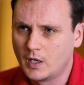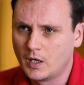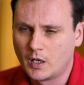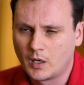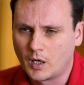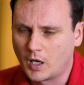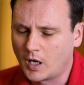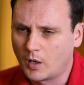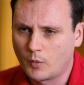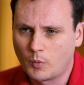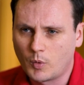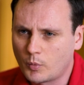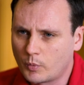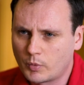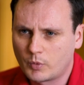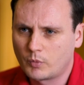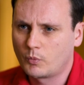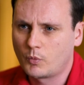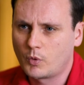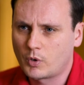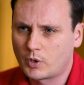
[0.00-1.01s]

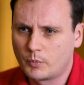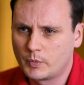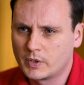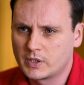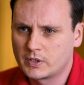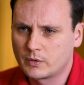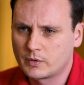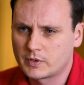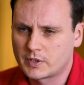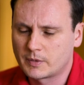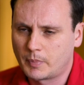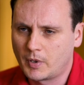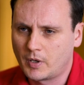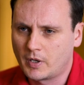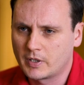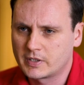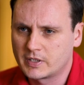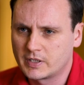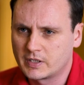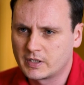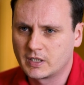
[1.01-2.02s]
What can we do as a
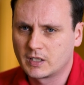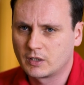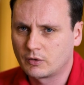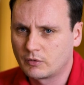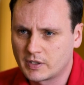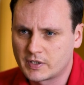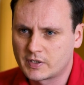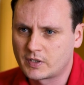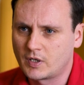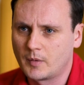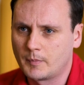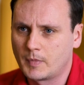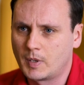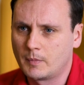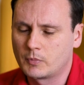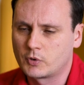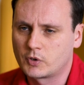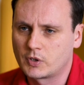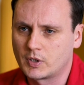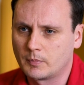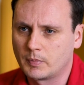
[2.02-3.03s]
party to increase our
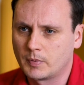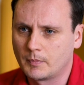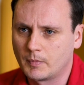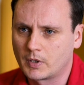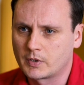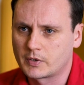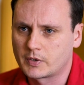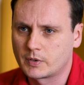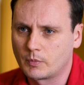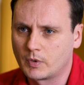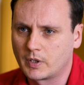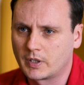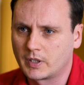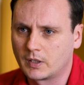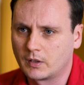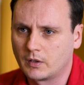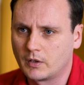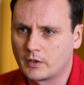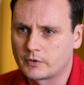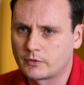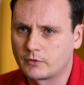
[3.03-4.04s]
membership amongst the working
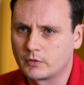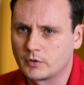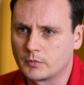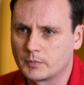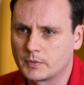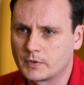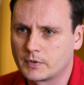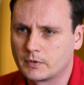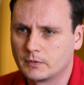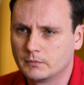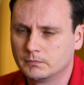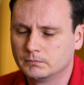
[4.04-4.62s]
class groups?